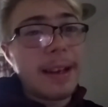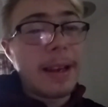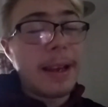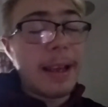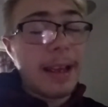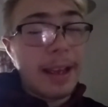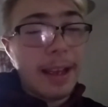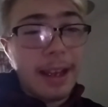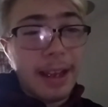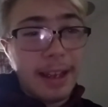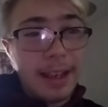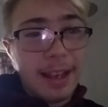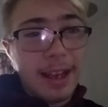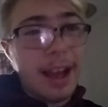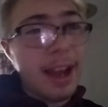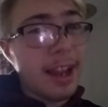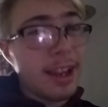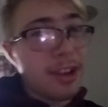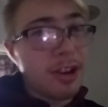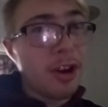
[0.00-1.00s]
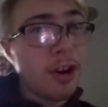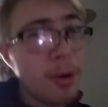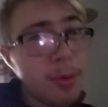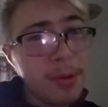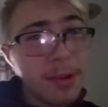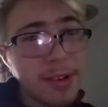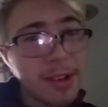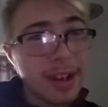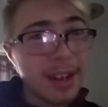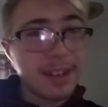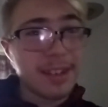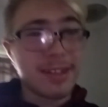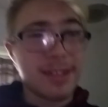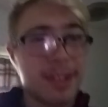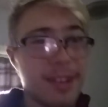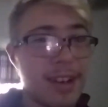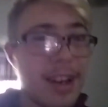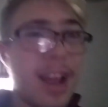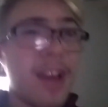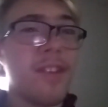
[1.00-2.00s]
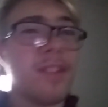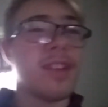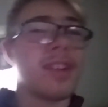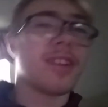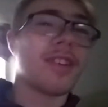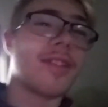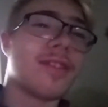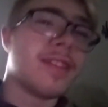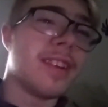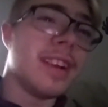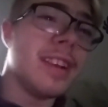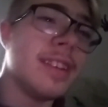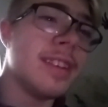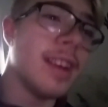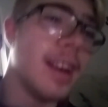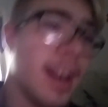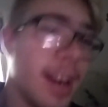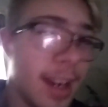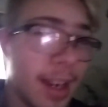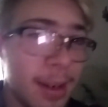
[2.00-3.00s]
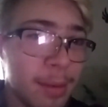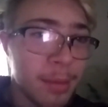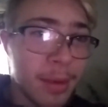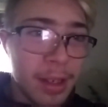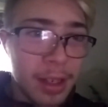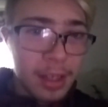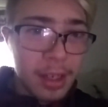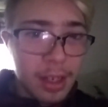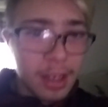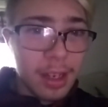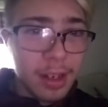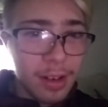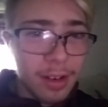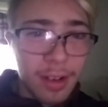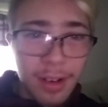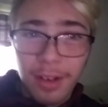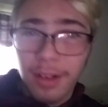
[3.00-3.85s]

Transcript: Uh, I hope you guys are having a great time and all